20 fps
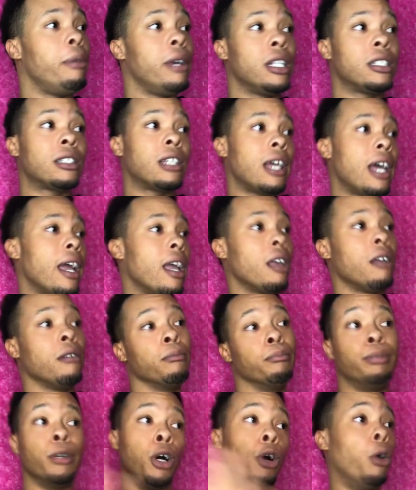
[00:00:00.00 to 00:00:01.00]
bitch. Like,
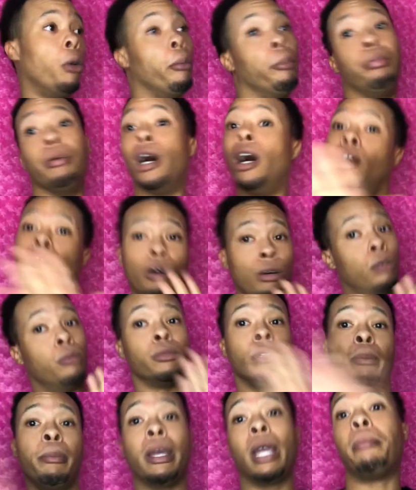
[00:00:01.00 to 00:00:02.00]
boom, boom.
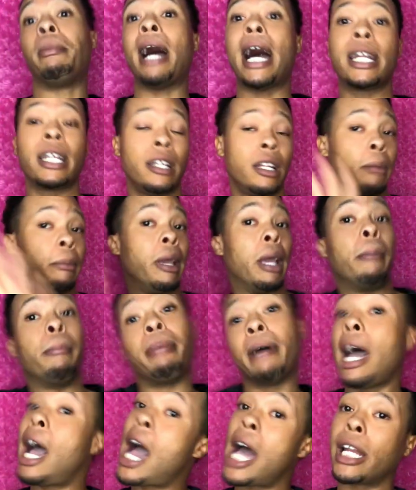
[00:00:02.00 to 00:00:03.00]
The big body and the big
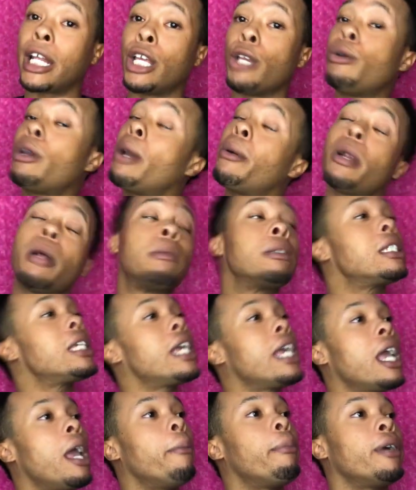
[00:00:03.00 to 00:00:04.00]
body. You get what I'm
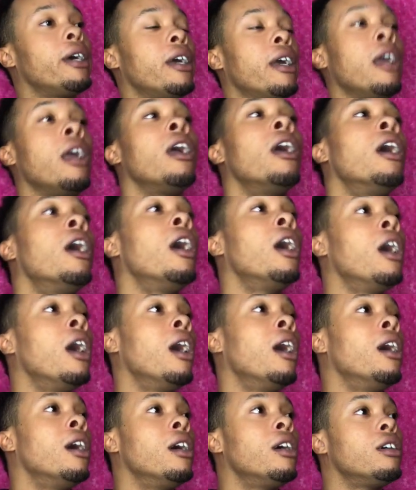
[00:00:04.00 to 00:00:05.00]
saying? But,
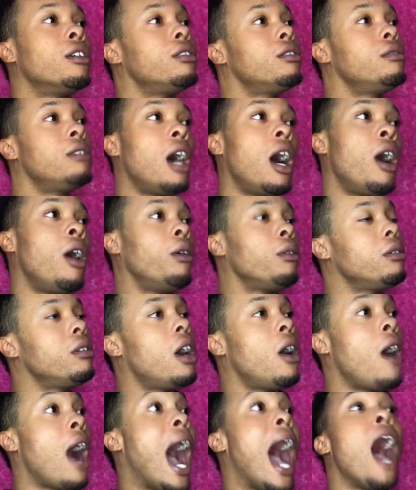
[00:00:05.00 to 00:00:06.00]
you
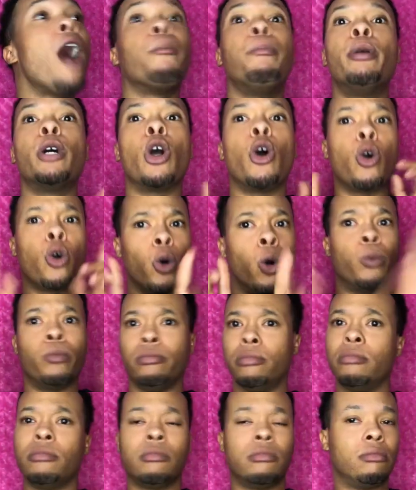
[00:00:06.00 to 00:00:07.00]
know,
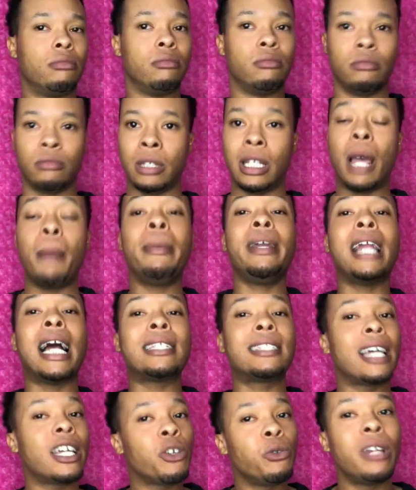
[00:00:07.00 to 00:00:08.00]
let me not
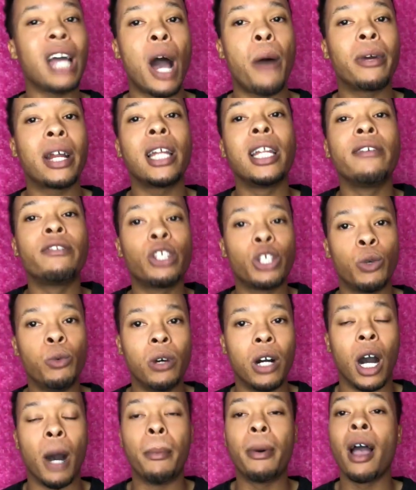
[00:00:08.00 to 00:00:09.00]
tell you down when I lifted you
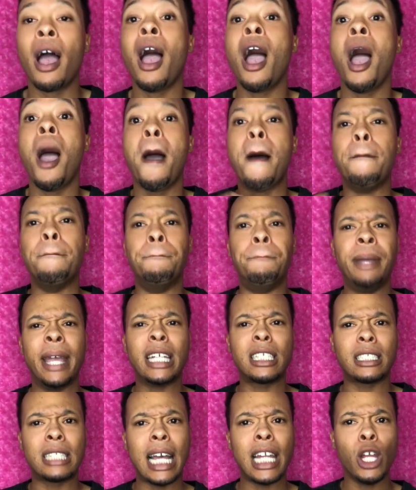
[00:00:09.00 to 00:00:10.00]
up.
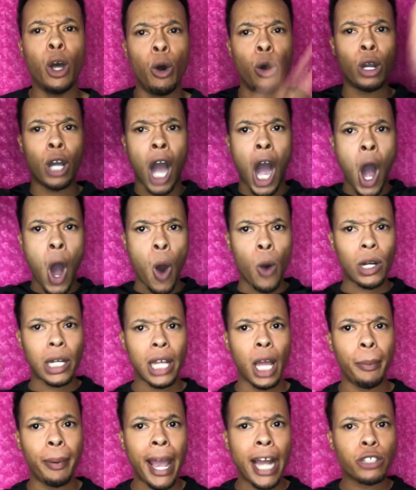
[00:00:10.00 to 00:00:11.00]
Bitch, that little gold
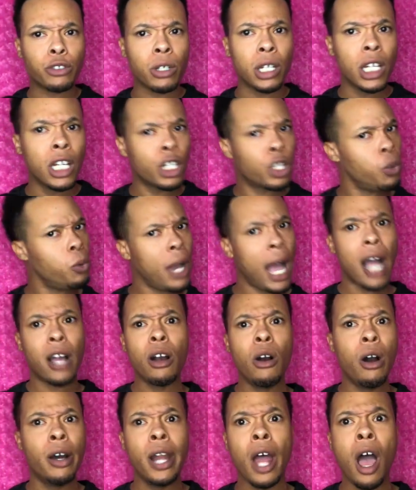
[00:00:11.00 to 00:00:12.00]
Cleopatra look you got
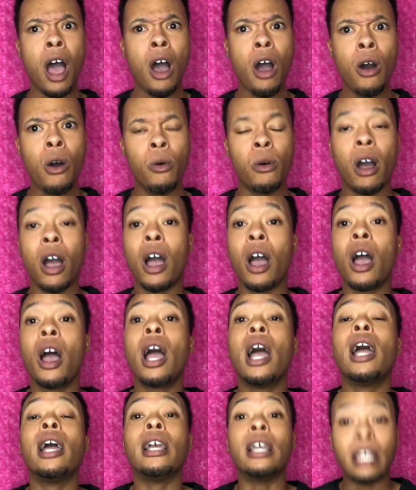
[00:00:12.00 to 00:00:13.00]
going on.
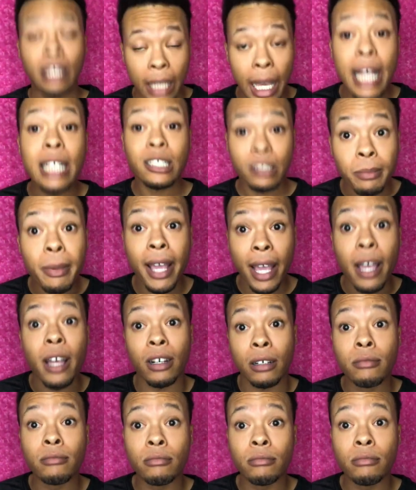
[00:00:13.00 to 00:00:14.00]
Yes, ma'am.